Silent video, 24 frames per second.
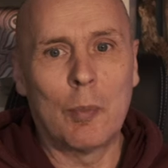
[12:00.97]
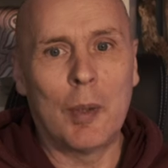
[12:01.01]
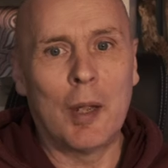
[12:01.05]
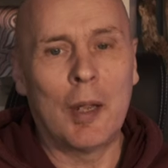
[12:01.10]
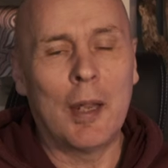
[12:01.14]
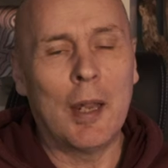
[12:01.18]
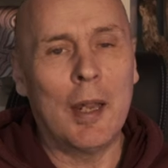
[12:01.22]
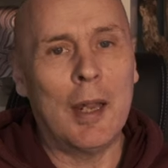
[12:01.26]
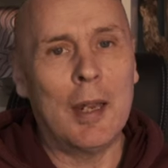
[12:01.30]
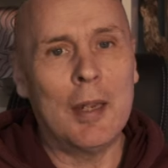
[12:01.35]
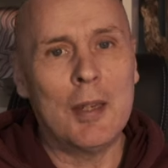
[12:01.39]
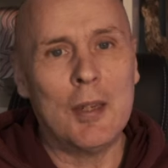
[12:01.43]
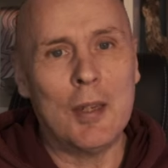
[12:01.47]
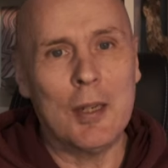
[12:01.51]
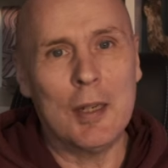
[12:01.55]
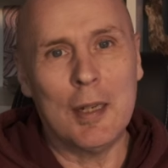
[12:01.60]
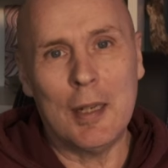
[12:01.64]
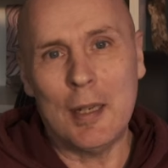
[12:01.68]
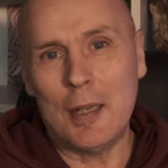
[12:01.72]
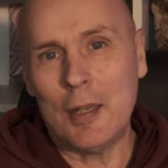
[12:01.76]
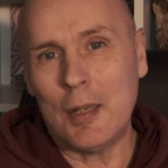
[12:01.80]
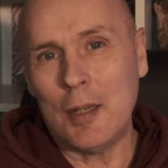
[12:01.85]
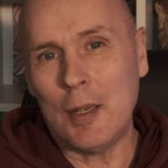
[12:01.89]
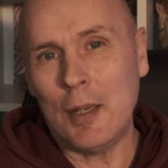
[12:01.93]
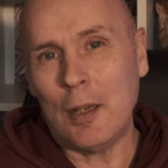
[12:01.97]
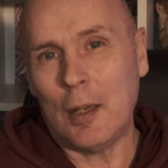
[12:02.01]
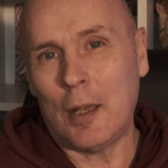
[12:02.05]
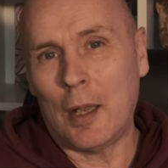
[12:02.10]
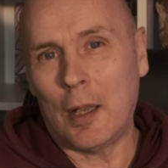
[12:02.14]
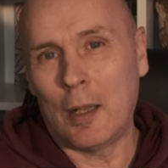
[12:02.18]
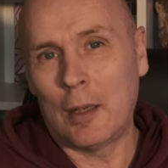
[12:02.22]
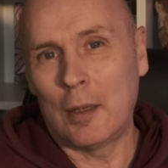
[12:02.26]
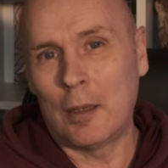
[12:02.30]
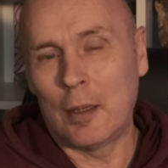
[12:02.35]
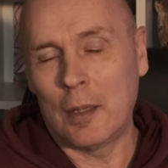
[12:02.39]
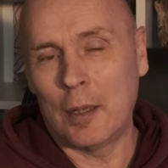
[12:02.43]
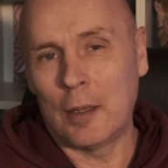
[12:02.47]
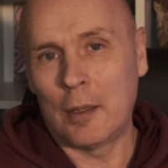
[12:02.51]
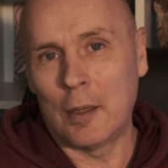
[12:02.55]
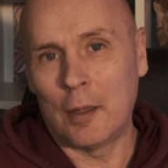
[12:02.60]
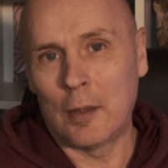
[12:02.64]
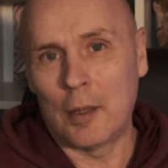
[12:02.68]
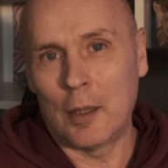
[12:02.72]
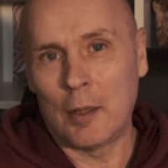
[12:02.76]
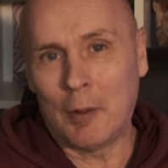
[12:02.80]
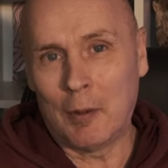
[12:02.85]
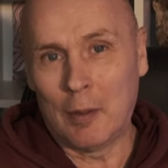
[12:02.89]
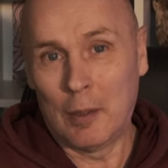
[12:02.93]
by AC/DC and
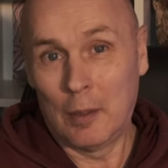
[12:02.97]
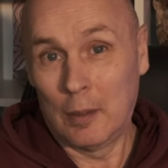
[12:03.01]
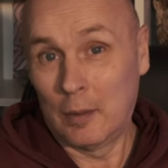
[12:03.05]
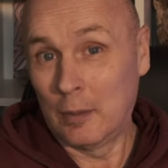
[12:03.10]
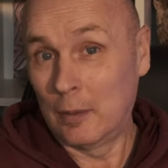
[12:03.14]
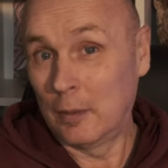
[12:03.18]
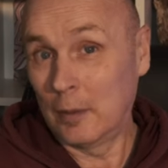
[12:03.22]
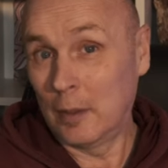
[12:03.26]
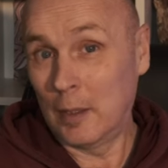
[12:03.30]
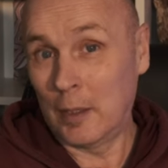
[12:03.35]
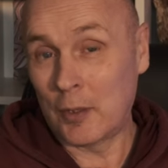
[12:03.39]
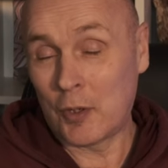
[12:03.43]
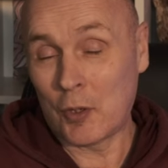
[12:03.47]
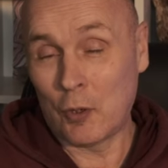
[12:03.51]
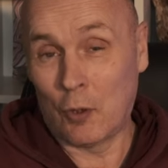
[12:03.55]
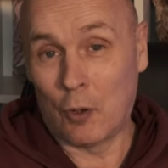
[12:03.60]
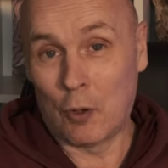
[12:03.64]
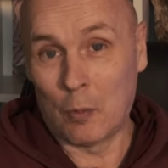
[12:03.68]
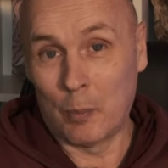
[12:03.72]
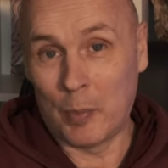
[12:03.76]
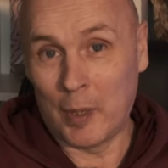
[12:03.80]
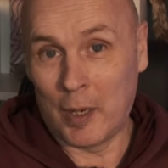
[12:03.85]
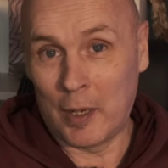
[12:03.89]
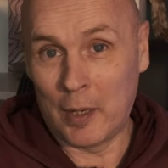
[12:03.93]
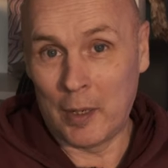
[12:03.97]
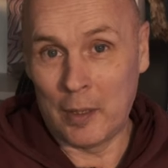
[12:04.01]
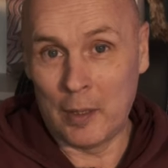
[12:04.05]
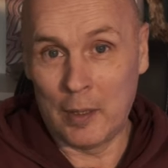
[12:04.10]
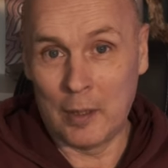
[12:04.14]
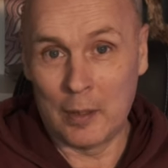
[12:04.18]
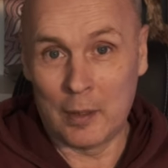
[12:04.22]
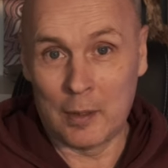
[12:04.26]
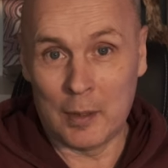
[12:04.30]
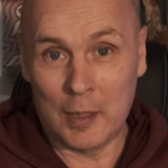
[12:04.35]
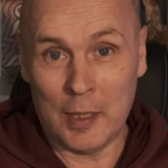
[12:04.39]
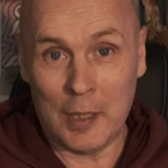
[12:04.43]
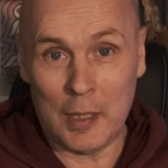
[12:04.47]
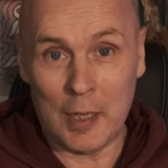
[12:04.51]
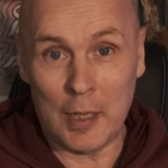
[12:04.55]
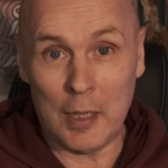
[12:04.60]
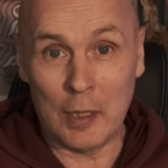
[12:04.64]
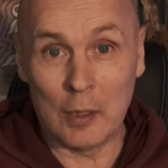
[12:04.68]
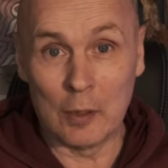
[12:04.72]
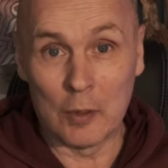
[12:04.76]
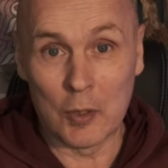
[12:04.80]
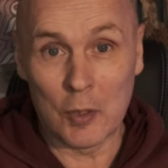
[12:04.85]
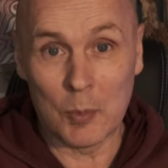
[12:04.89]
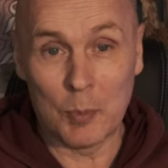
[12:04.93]
another a song by the
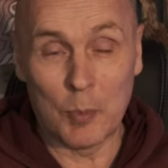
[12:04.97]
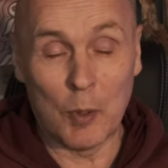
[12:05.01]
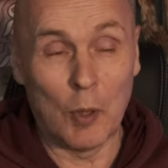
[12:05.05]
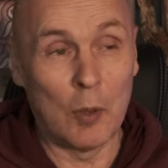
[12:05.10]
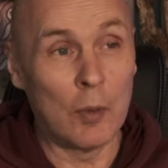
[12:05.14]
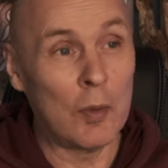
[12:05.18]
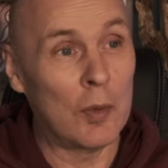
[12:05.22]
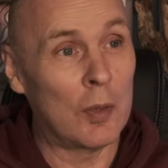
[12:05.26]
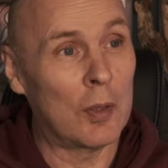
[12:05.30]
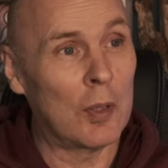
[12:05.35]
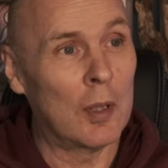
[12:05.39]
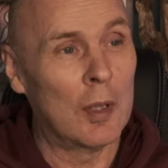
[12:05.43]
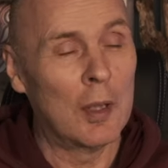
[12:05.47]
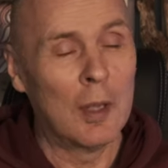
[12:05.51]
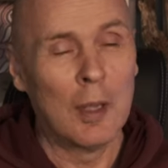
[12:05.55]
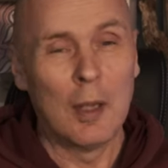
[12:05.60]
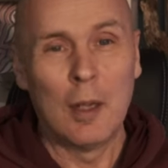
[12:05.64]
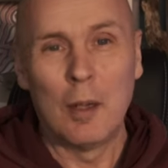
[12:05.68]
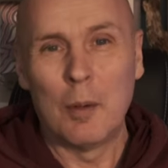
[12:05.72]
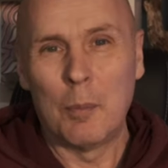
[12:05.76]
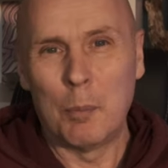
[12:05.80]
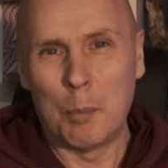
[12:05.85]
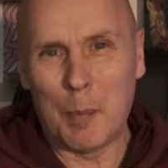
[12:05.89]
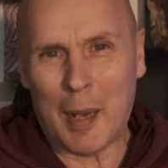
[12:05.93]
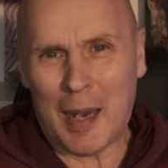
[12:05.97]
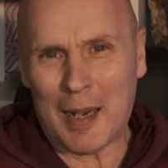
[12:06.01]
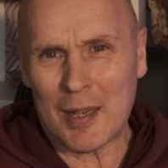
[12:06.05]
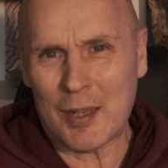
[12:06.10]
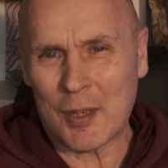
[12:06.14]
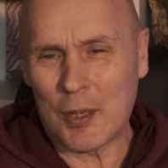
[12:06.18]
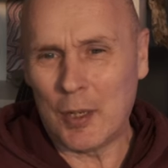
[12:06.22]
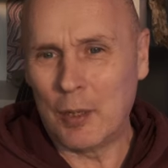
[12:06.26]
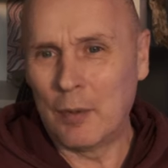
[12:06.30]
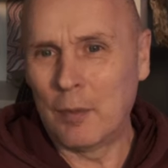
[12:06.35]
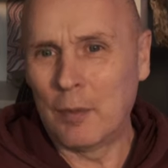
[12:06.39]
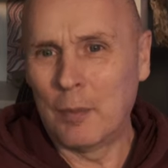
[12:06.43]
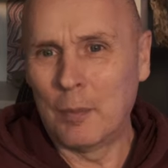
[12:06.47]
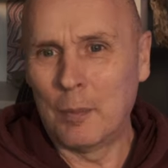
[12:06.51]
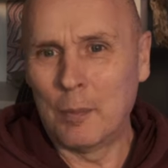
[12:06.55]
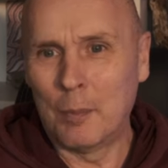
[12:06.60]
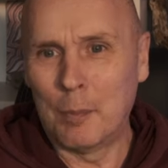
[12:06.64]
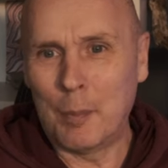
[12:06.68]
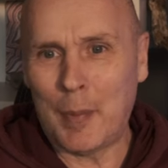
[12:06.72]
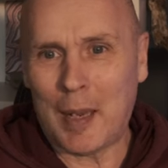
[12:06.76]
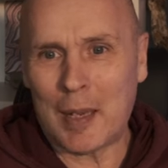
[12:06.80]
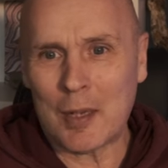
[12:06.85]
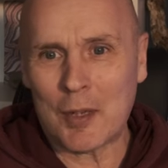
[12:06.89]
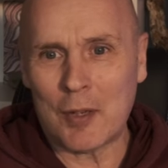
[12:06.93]
Eagles, both massive,
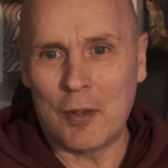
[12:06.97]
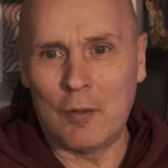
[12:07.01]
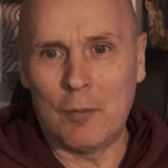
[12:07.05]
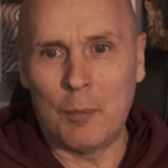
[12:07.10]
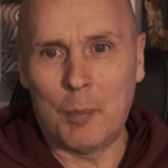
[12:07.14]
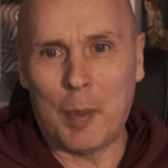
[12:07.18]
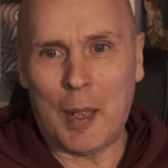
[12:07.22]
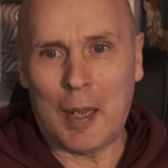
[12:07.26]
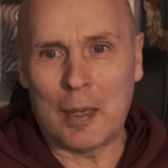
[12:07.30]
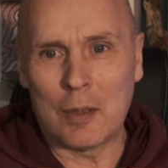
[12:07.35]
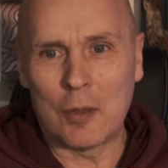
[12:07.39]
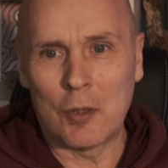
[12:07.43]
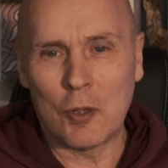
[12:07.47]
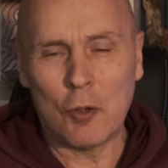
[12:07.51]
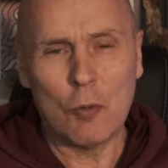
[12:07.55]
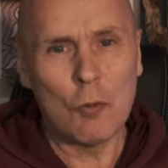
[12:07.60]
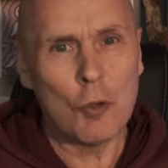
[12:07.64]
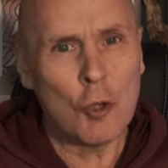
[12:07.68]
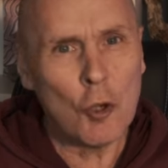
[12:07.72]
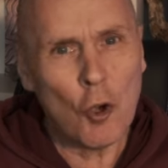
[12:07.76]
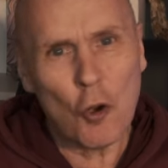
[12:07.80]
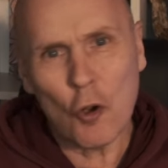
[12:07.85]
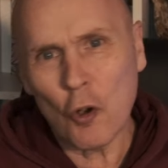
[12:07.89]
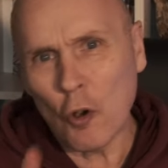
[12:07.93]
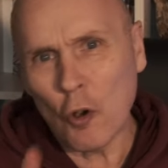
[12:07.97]
massive bands who should